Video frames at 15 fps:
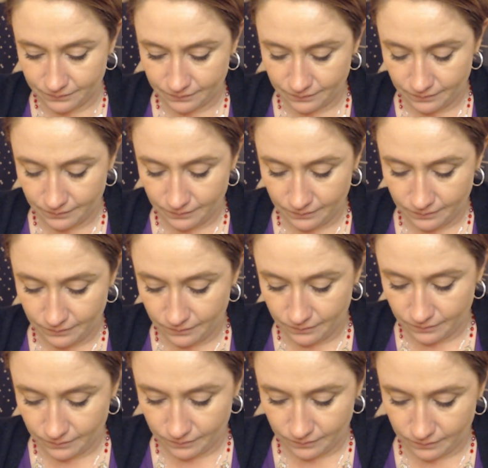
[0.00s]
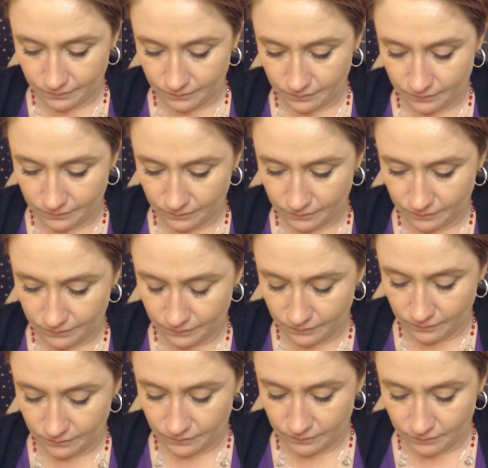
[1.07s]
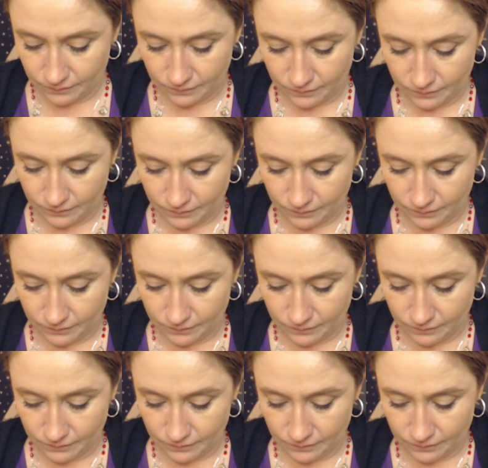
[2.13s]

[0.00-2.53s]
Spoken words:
(no one is talking)